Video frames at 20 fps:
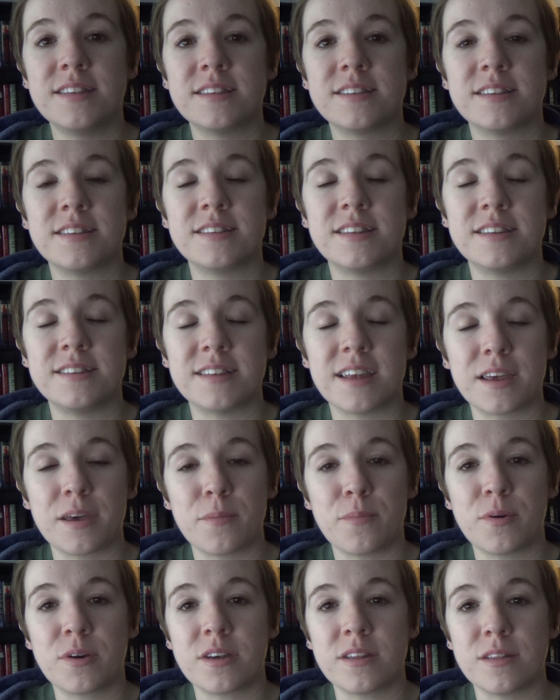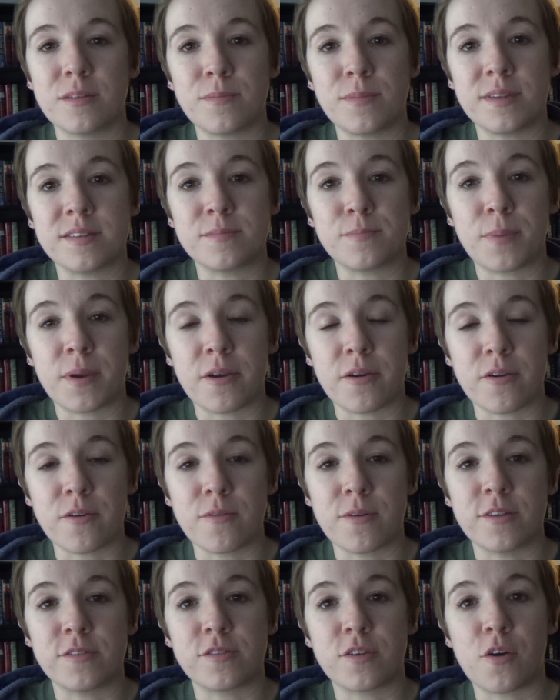This is the second book in the Miss
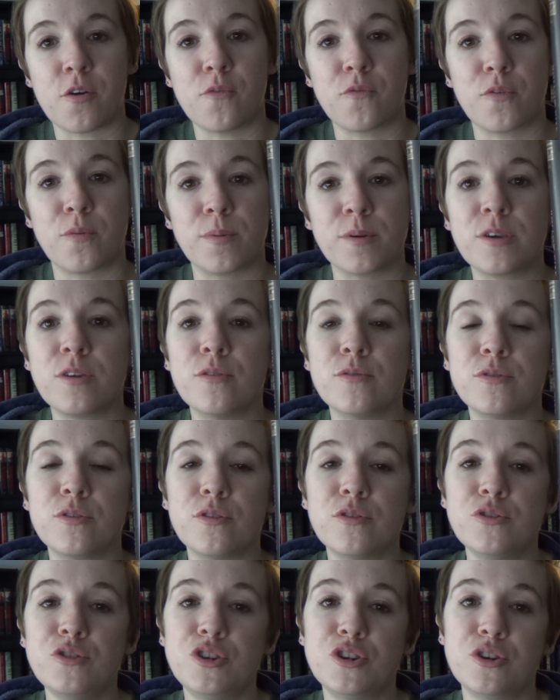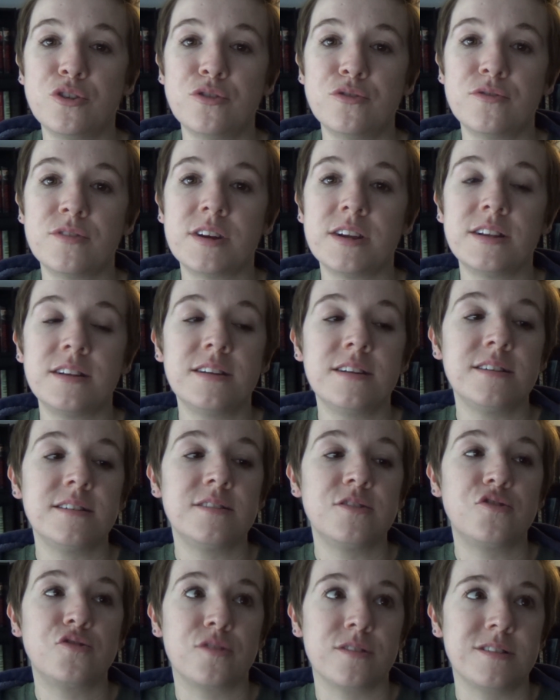Peregrine's Home for Peculiar Children
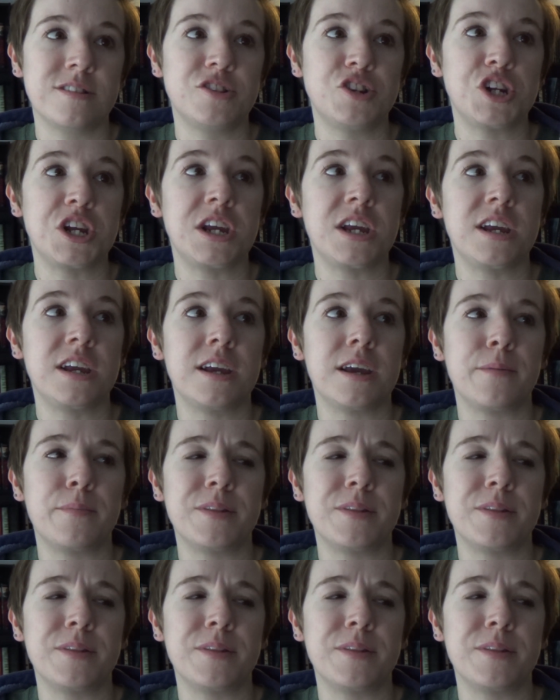trilogy,